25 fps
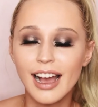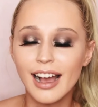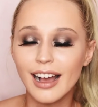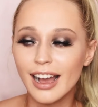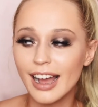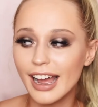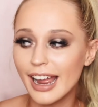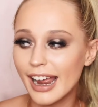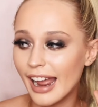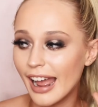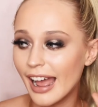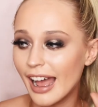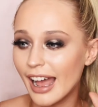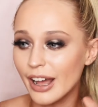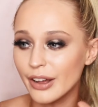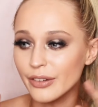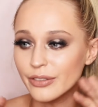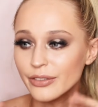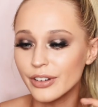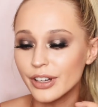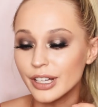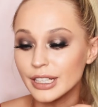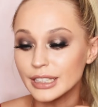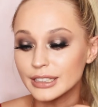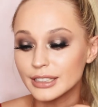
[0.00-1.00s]
I
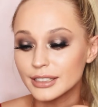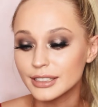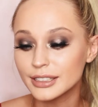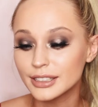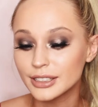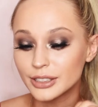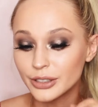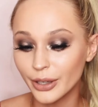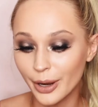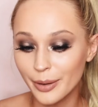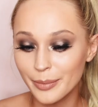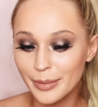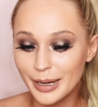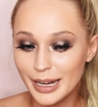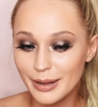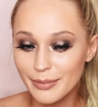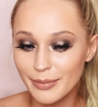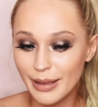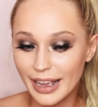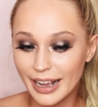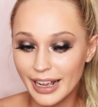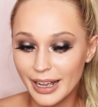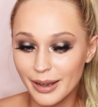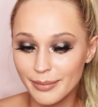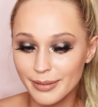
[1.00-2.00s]
have so many
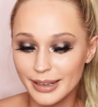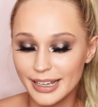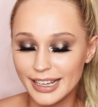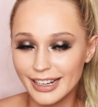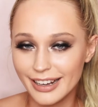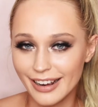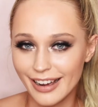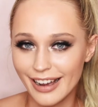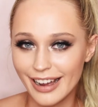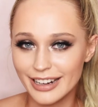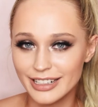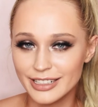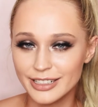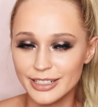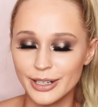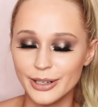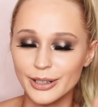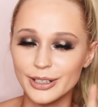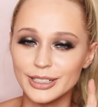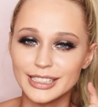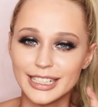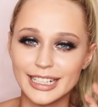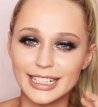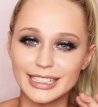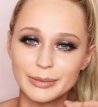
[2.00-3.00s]
Makeup Geek
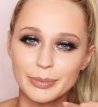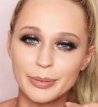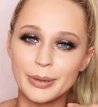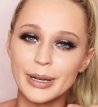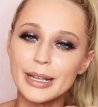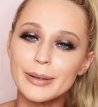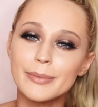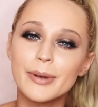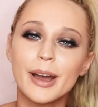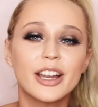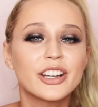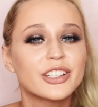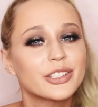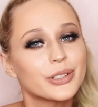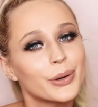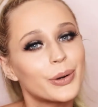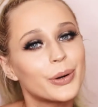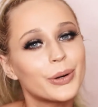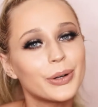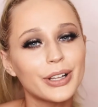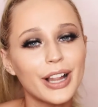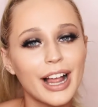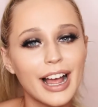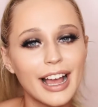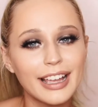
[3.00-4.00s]
eyeshadows and it's pretty much
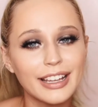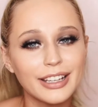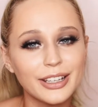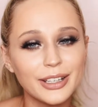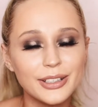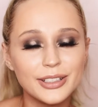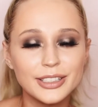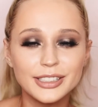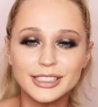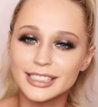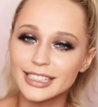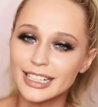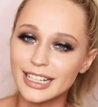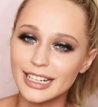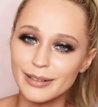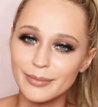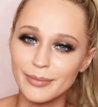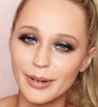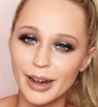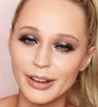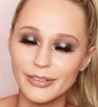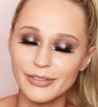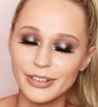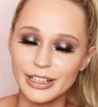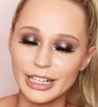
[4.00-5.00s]
all I use in
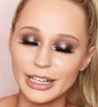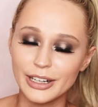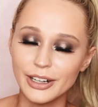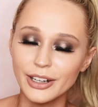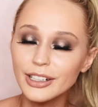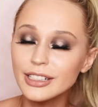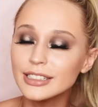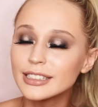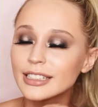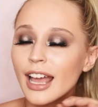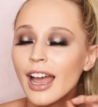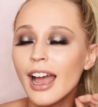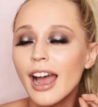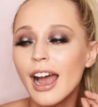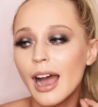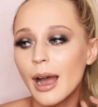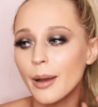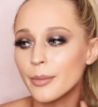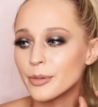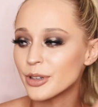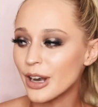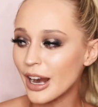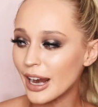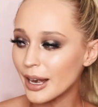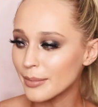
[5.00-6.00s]
my videos.
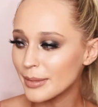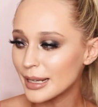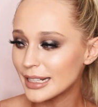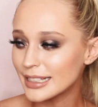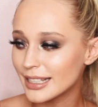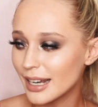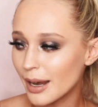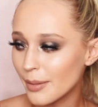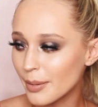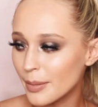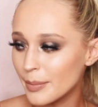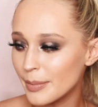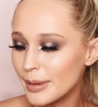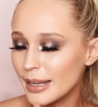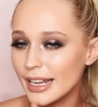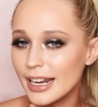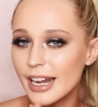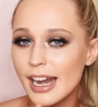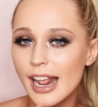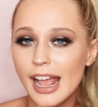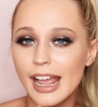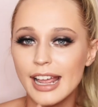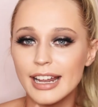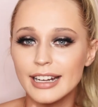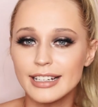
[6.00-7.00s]
I'm trying to mix it up a
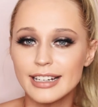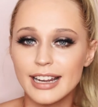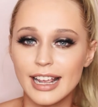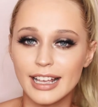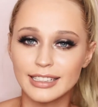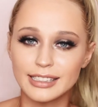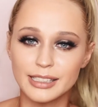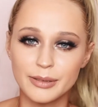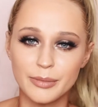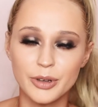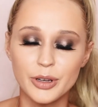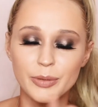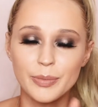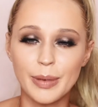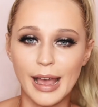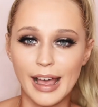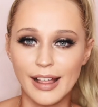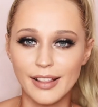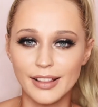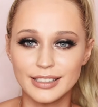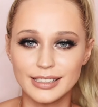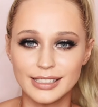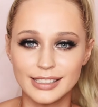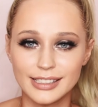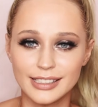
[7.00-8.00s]
bit and get some new
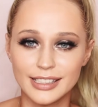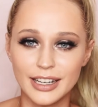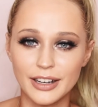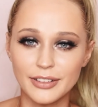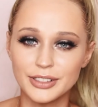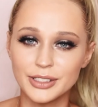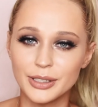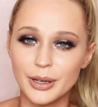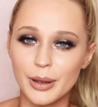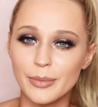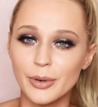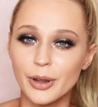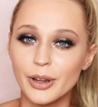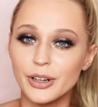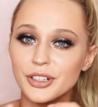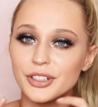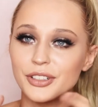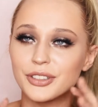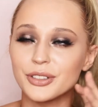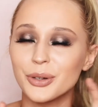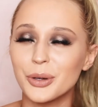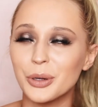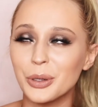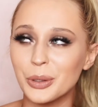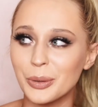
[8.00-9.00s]
palettes and stuff, so I'm not
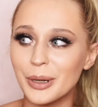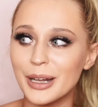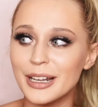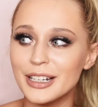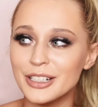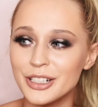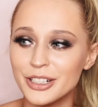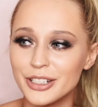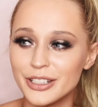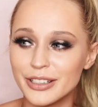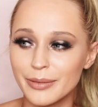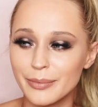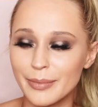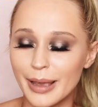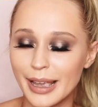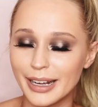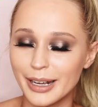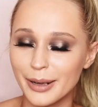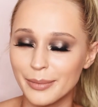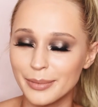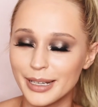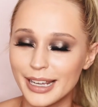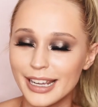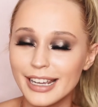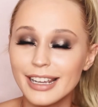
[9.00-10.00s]
just always using
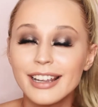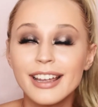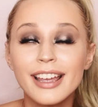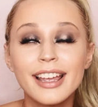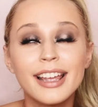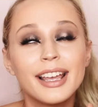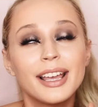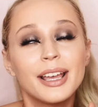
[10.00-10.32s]
Makeup Geek.